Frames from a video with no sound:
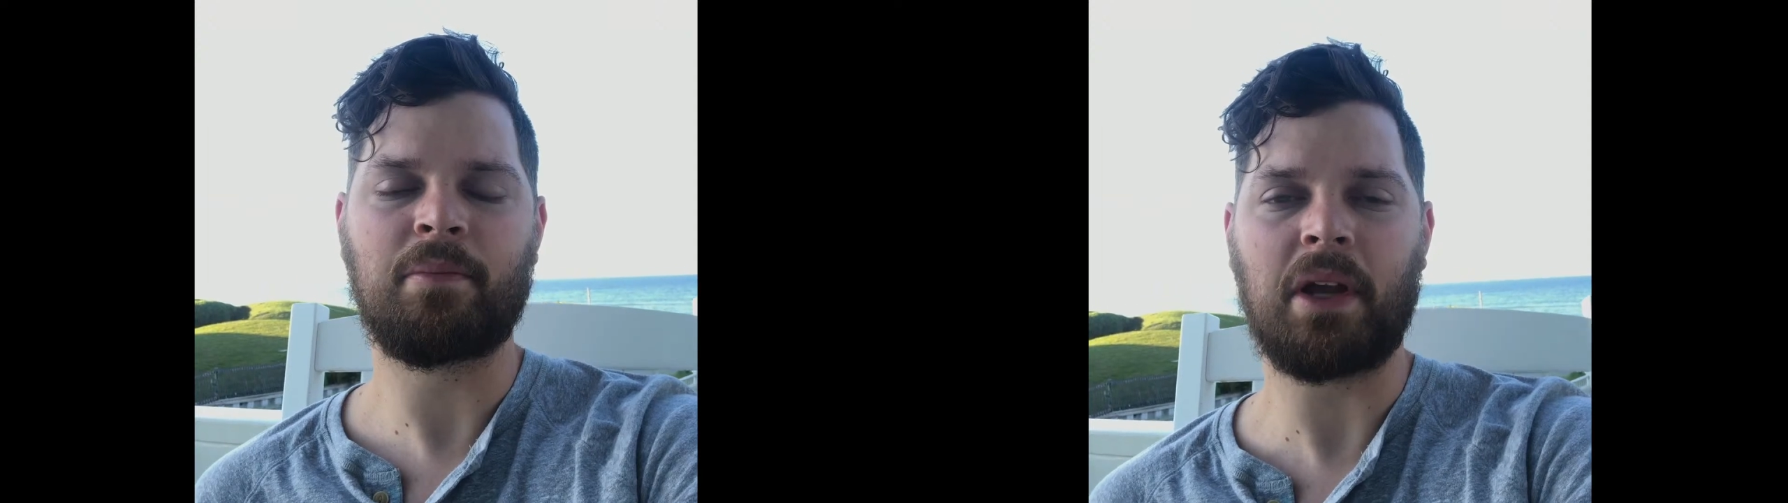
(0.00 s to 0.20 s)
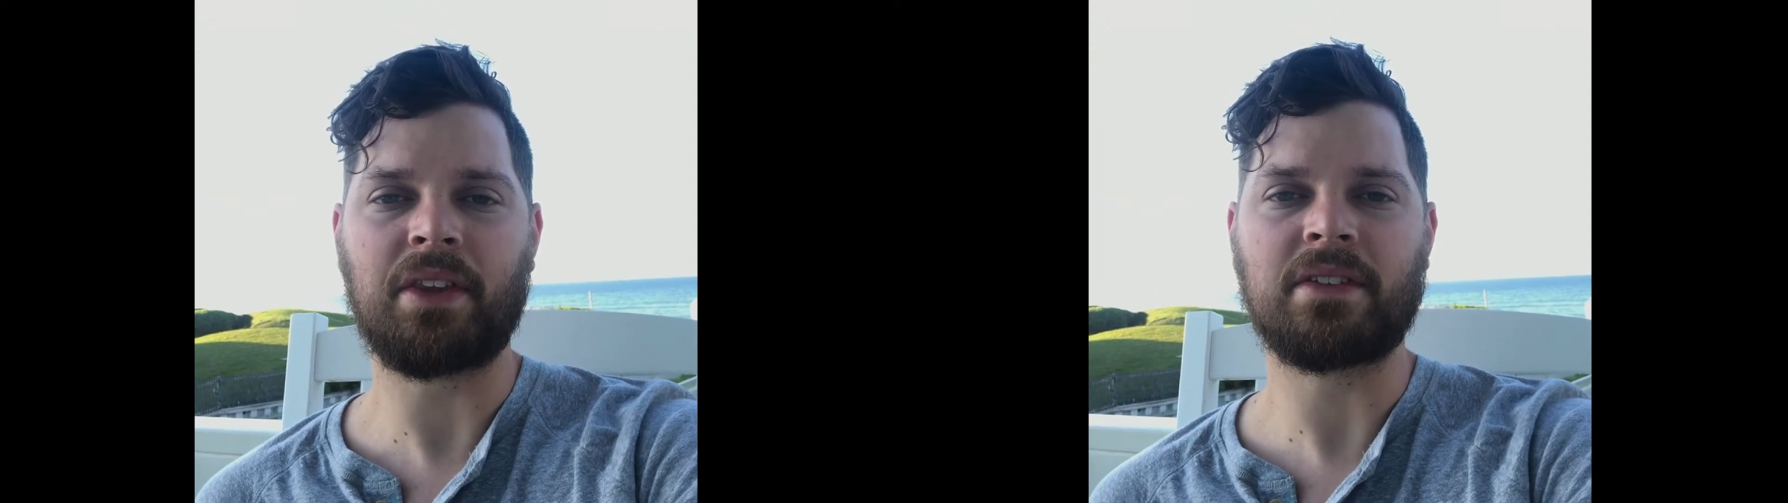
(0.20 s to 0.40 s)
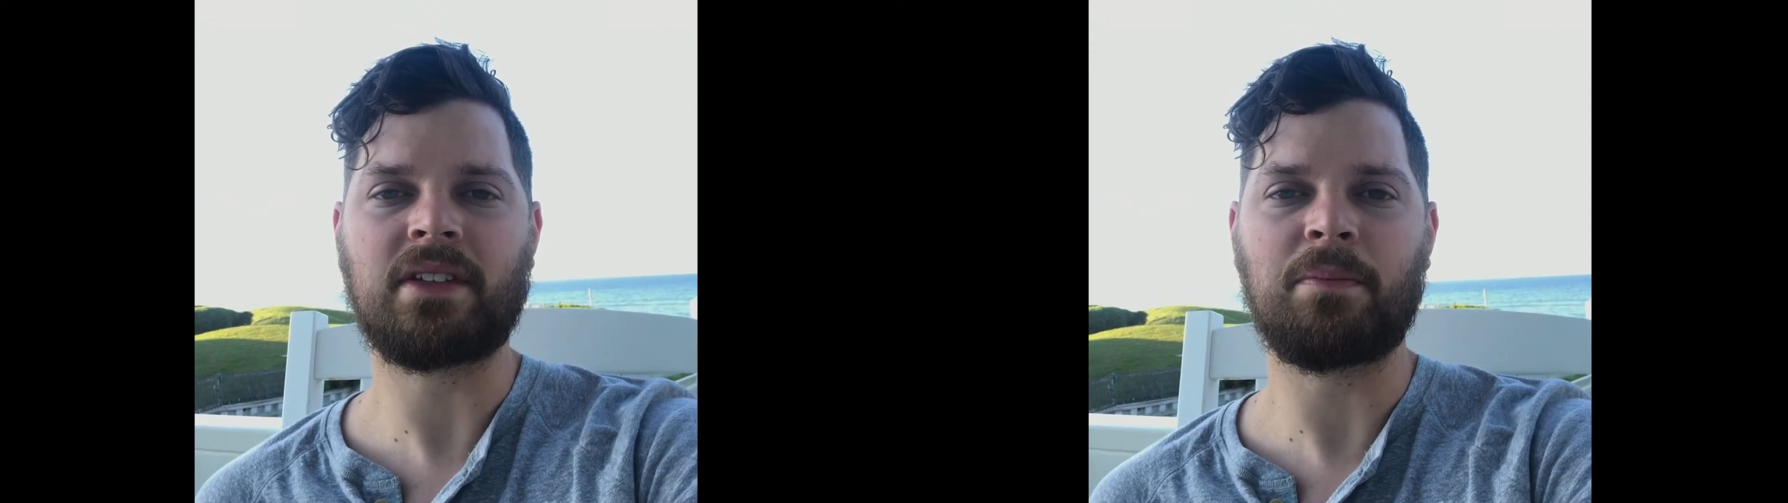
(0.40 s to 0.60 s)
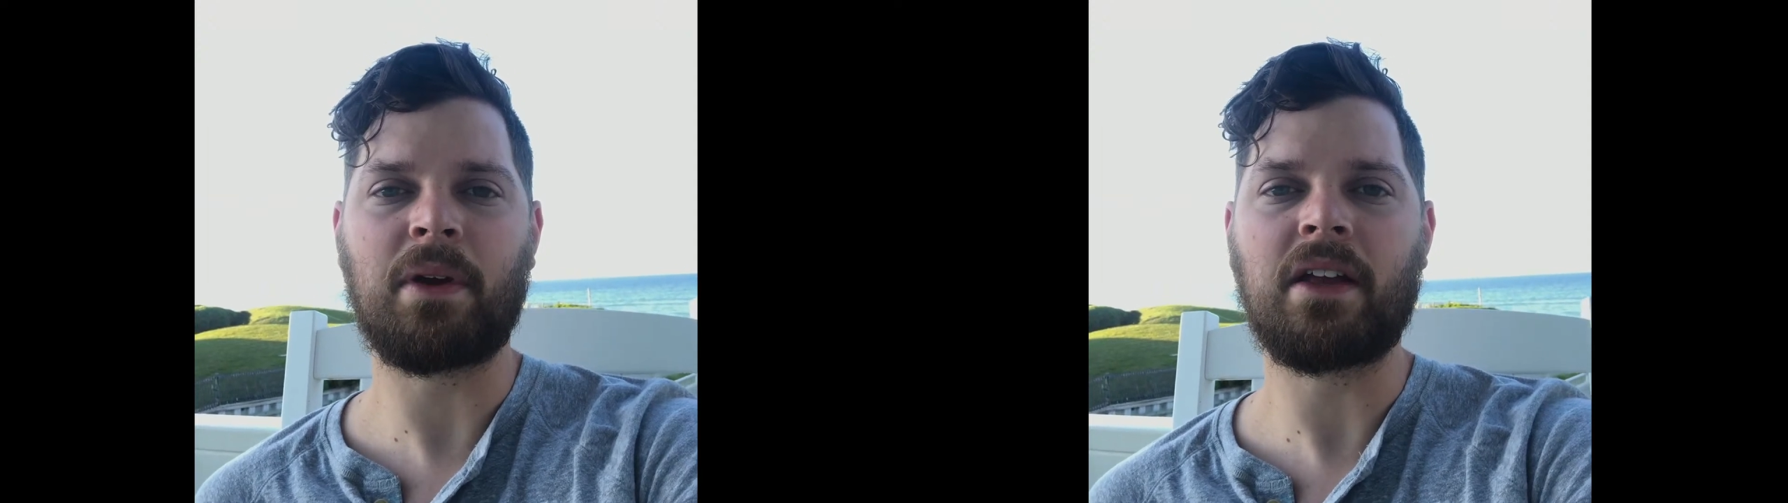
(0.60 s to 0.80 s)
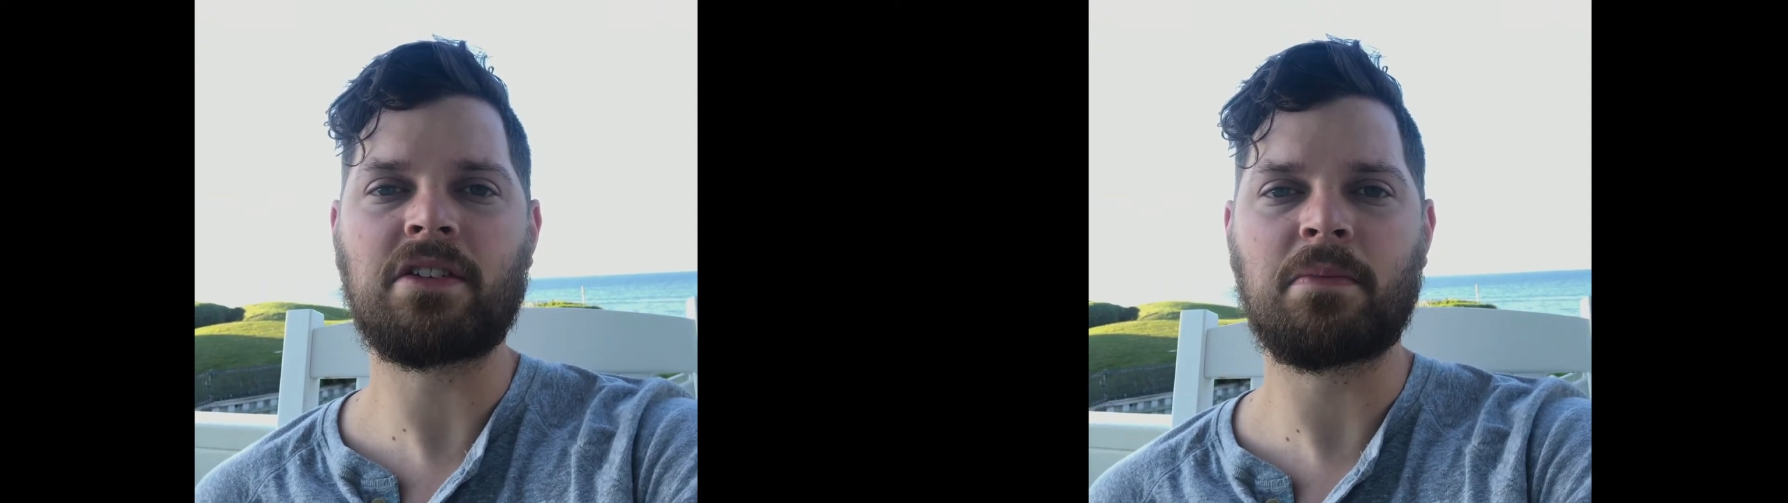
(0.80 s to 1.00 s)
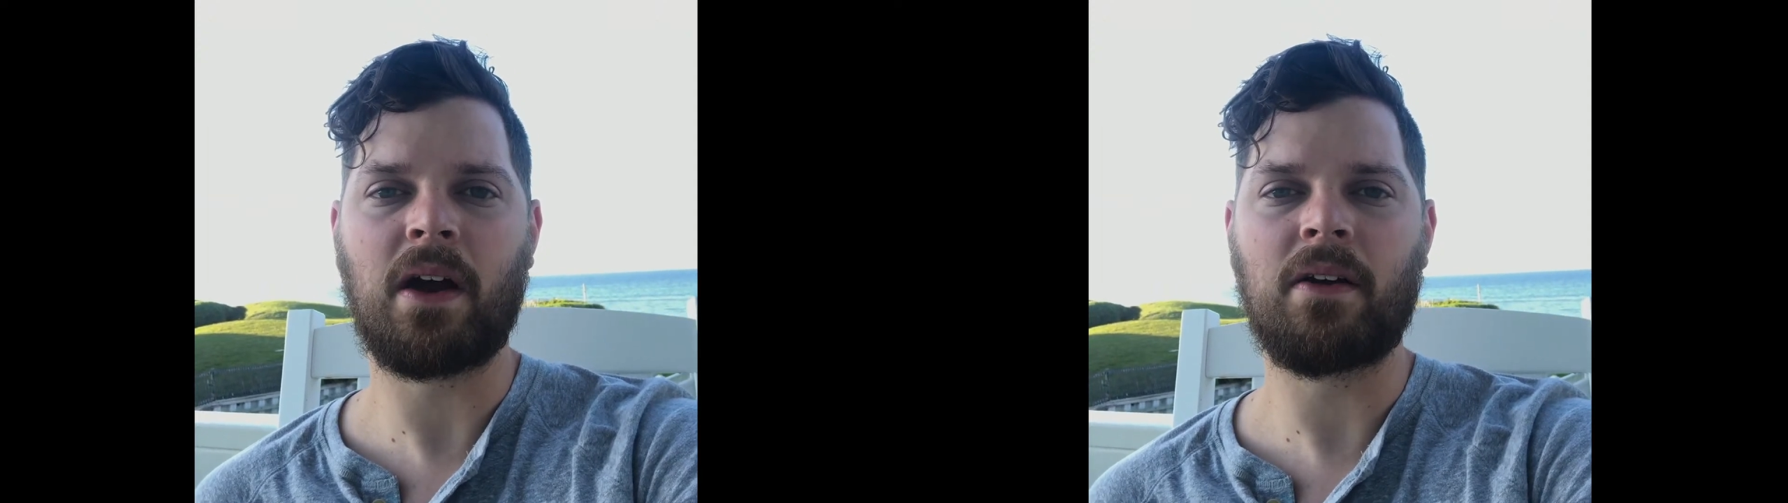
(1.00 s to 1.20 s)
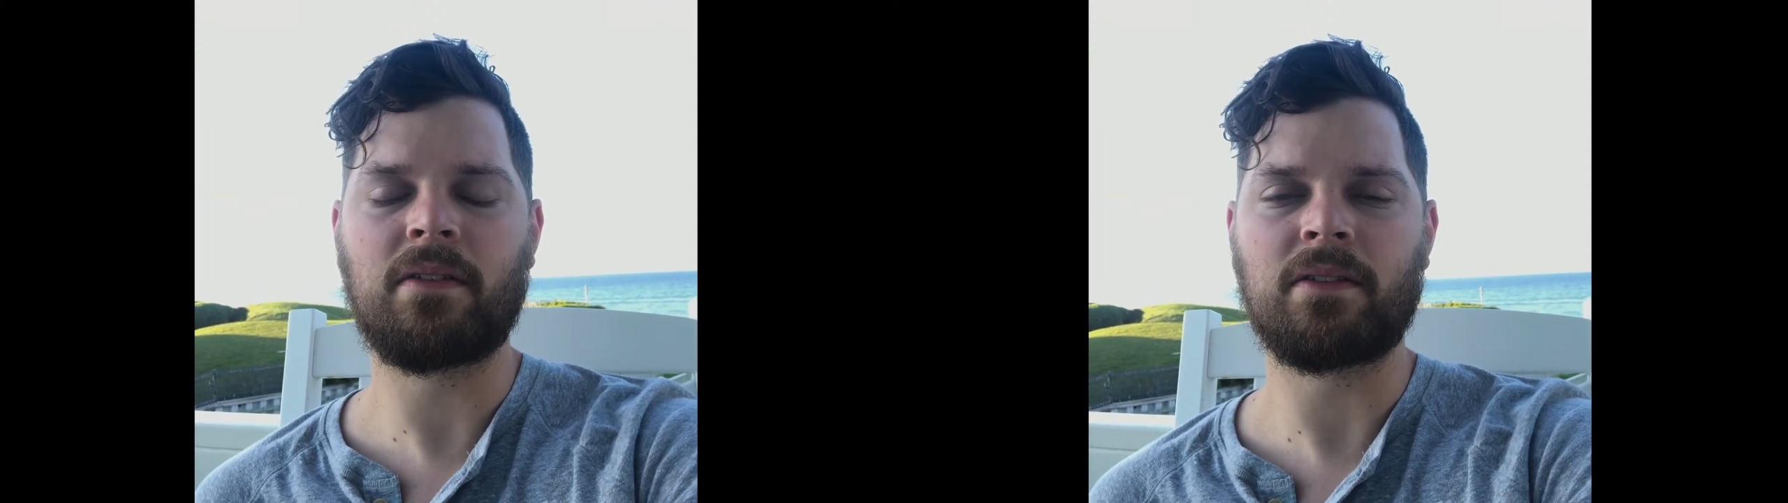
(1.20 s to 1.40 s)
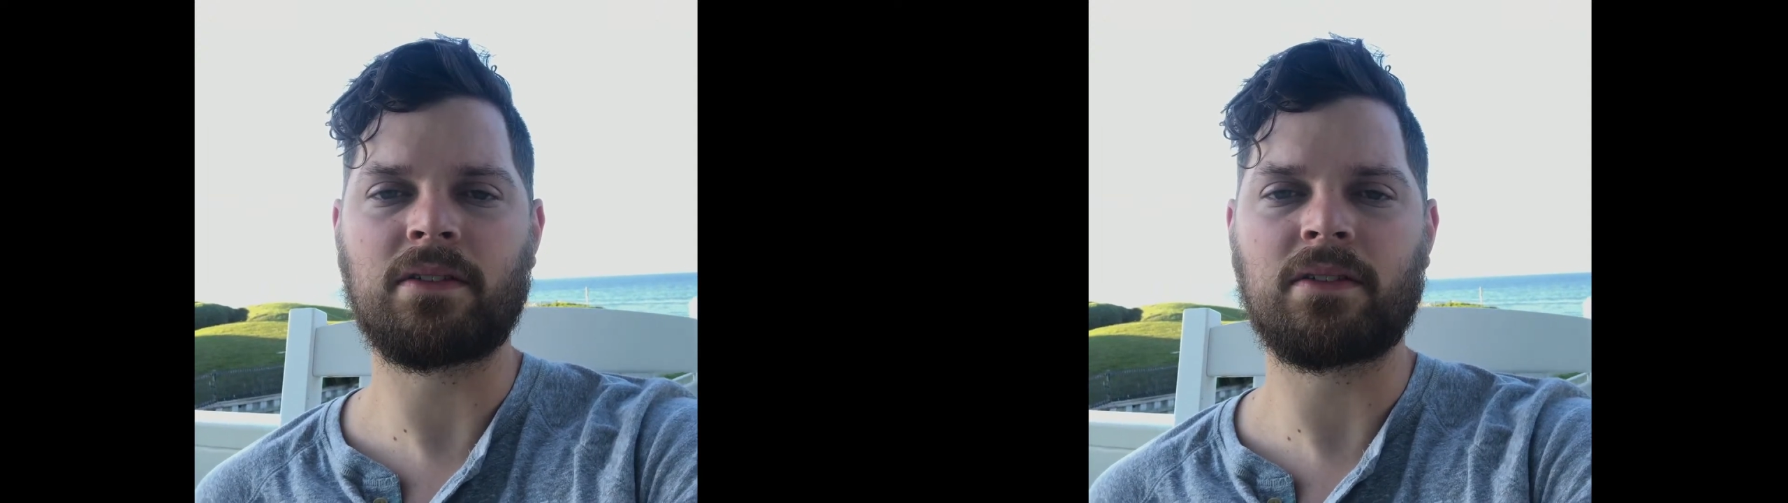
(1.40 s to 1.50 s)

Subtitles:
be on the same page about,